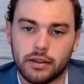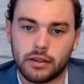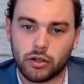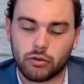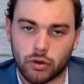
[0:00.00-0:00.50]

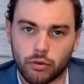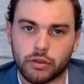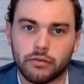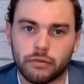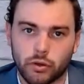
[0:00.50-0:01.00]
the
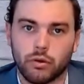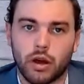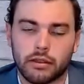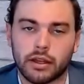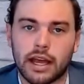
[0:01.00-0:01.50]
growth of your
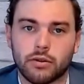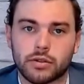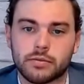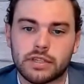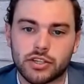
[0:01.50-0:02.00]
Roth
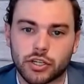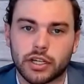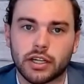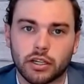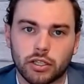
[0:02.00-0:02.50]
account since you're
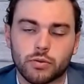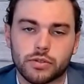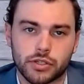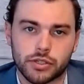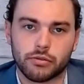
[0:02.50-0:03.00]
getting
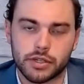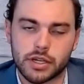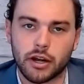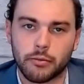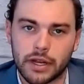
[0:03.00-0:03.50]
closer to
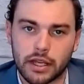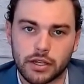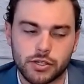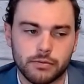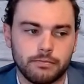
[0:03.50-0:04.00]
retirement
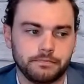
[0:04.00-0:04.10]
age.